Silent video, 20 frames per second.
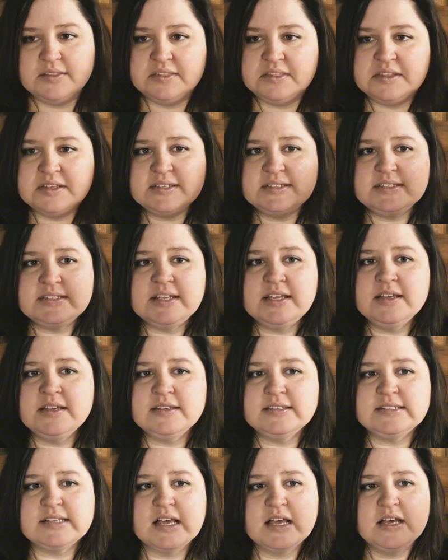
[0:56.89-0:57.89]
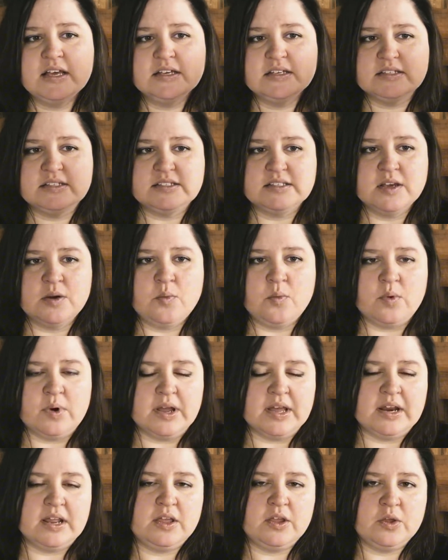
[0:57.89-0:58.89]
This is
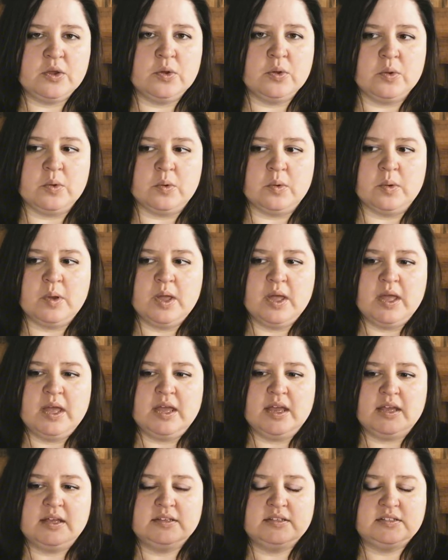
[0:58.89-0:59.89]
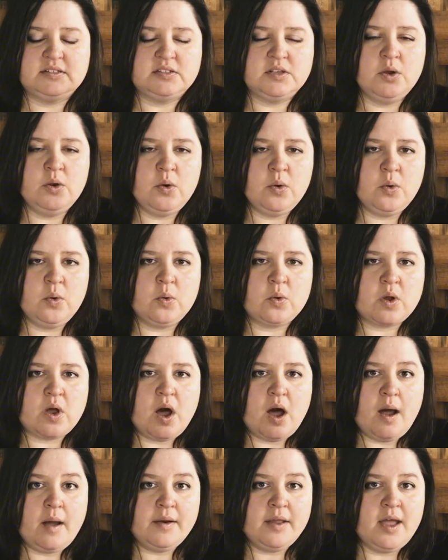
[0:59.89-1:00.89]
someone who is so
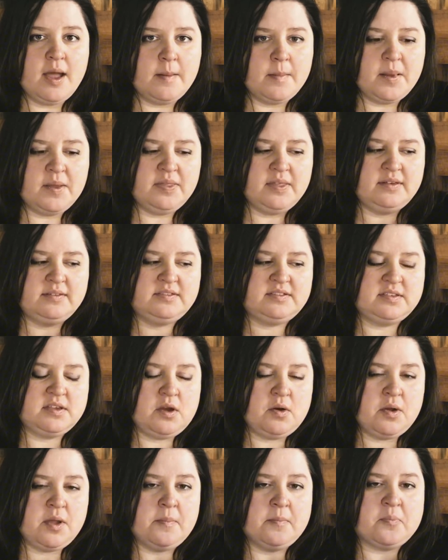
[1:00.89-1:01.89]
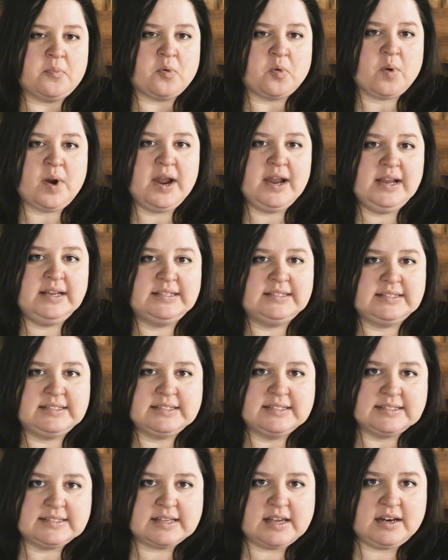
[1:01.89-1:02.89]
caught up and they so embrace
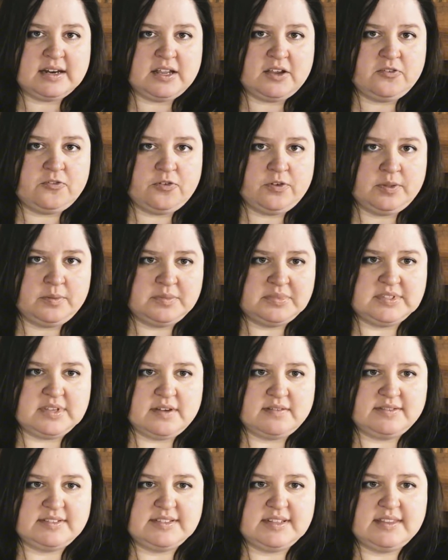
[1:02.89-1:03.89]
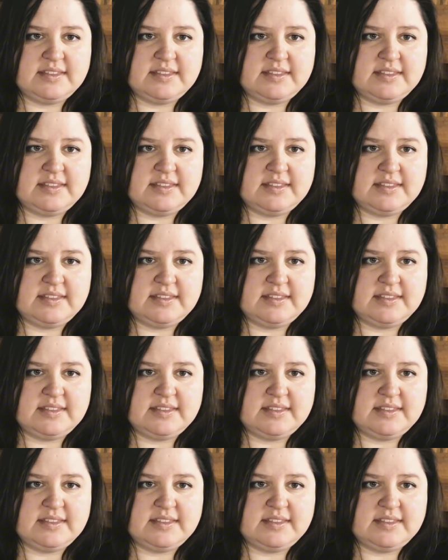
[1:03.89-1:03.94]
this idea for themselves